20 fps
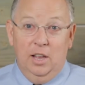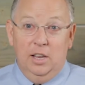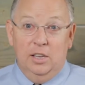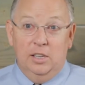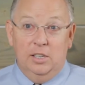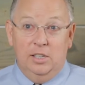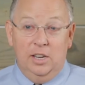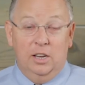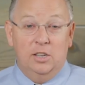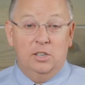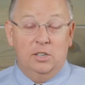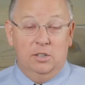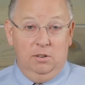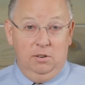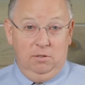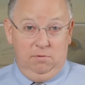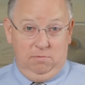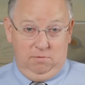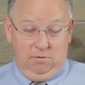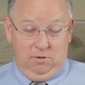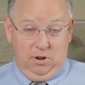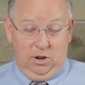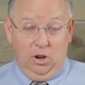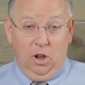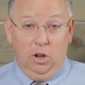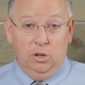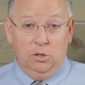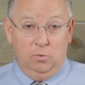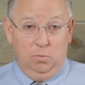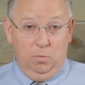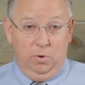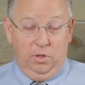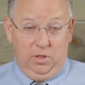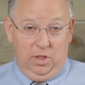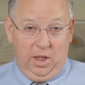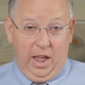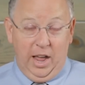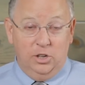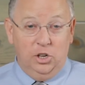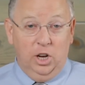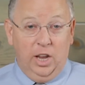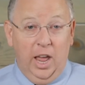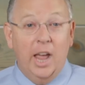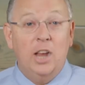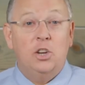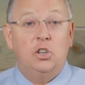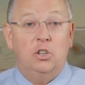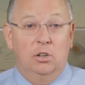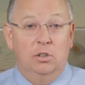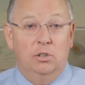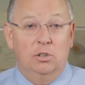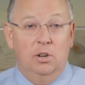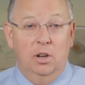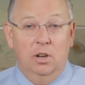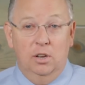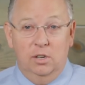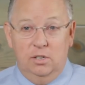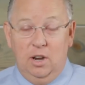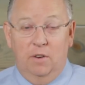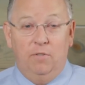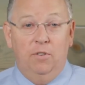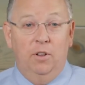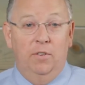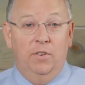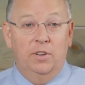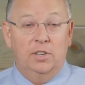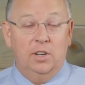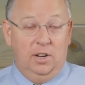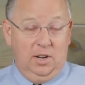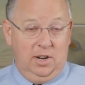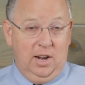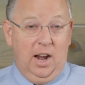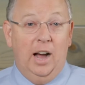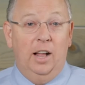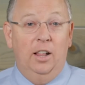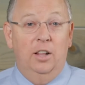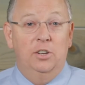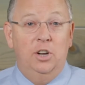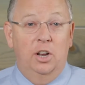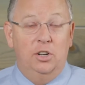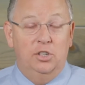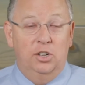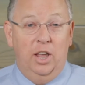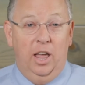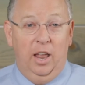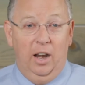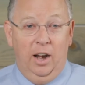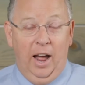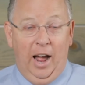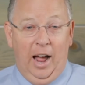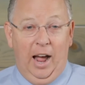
six adults with educations, several of us college educated.